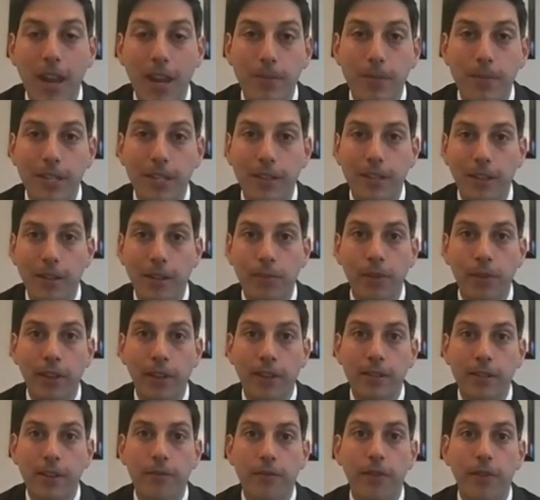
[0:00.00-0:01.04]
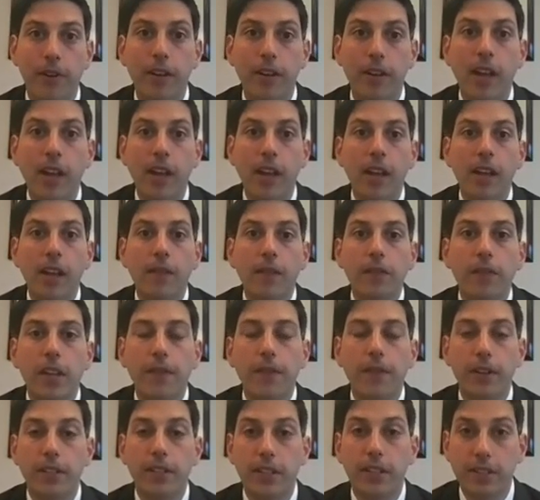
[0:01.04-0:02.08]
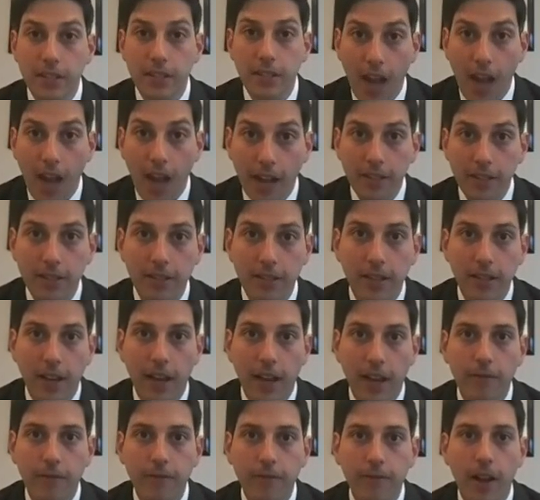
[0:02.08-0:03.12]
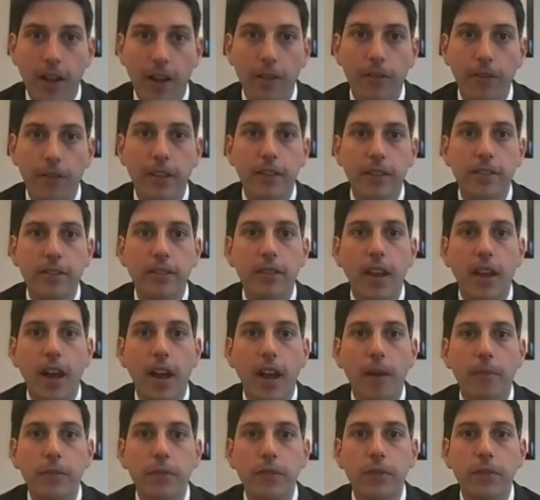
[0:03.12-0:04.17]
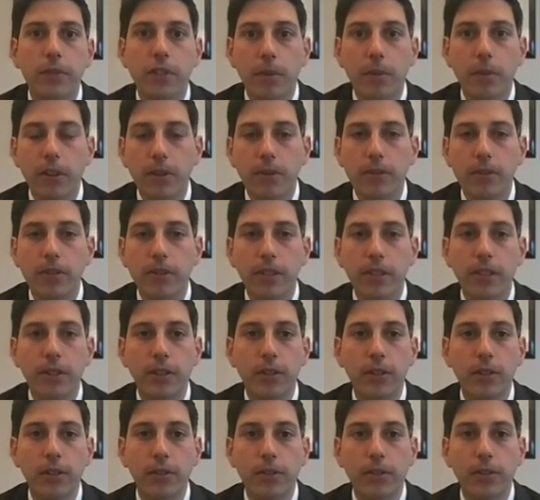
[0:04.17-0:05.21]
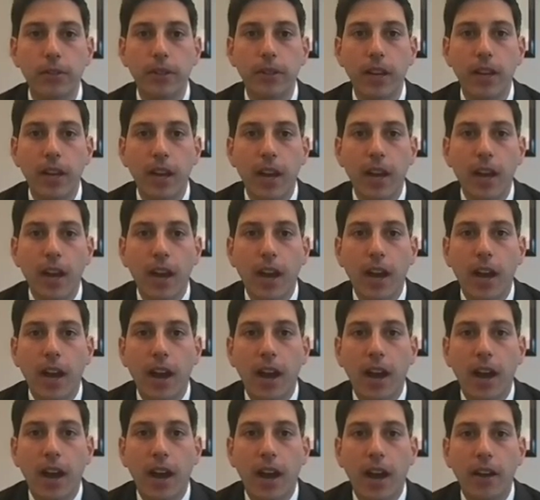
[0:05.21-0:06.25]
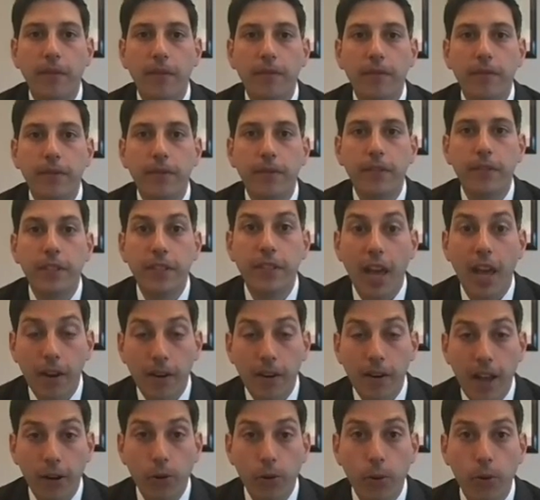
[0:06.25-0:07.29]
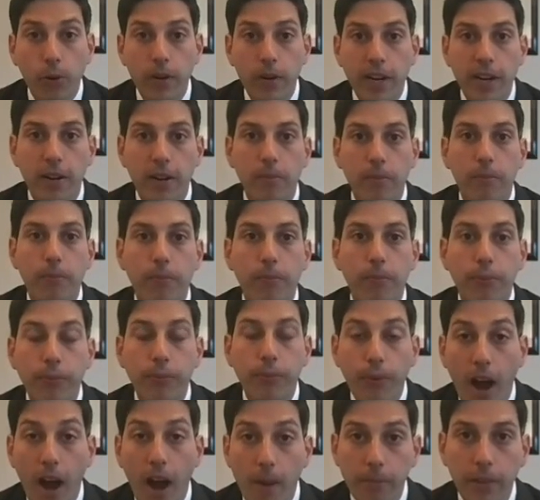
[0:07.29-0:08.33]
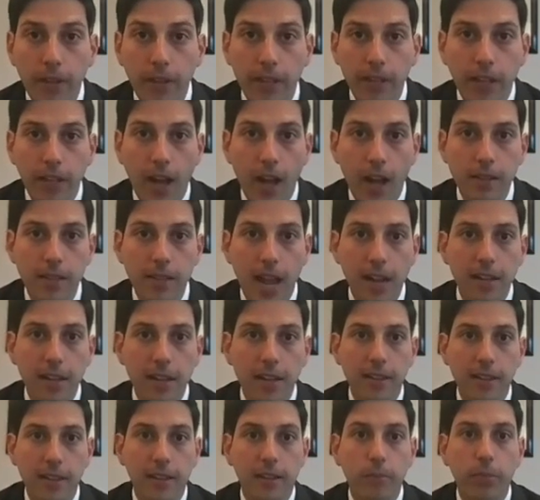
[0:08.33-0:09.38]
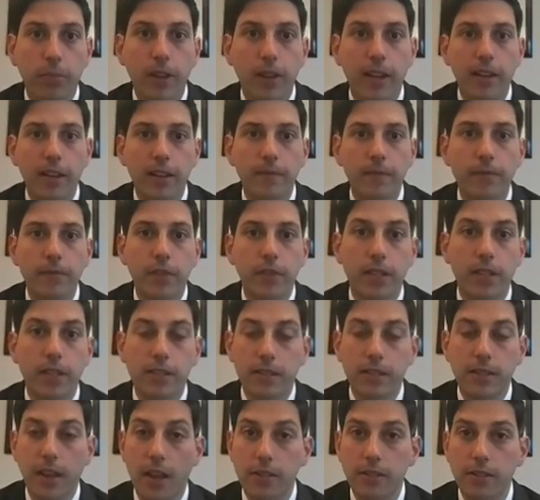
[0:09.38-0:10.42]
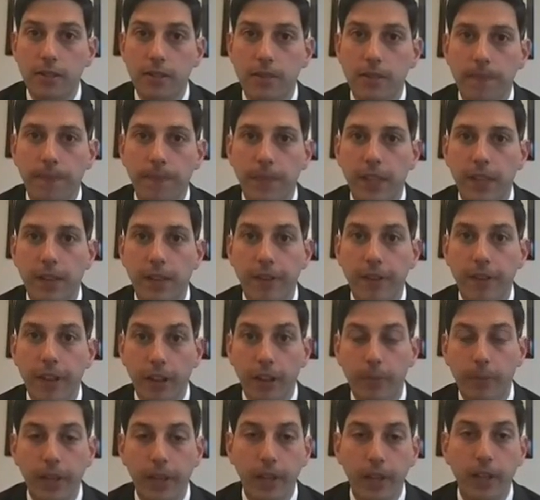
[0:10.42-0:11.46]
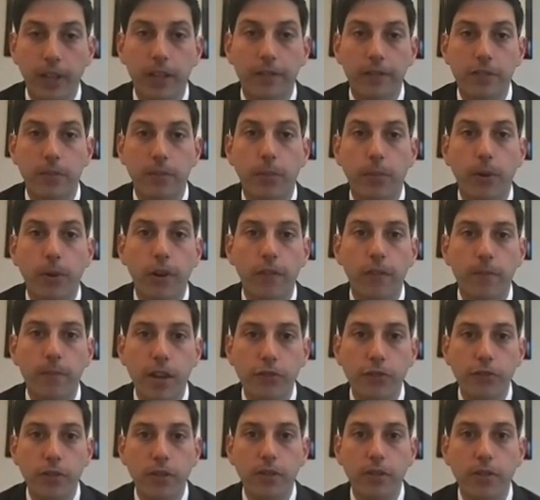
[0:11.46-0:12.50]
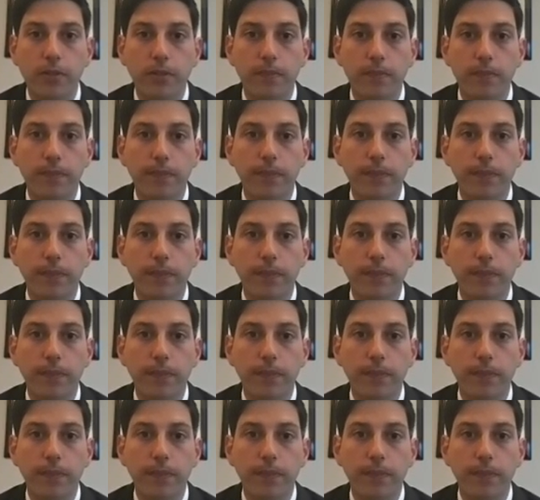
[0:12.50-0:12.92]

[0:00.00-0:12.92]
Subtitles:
may be deliberately indifferent if it does not follow these. So some of those include the Title IX coordinator promptly contacting the complainant to discuss the availability of supportive measures,